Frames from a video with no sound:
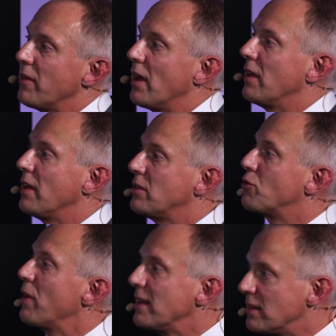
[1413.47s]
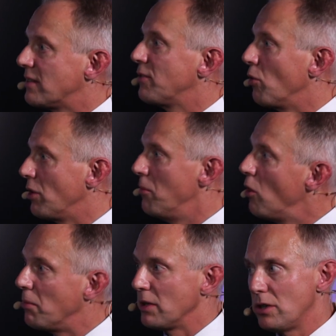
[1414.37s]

the the trends for the moment.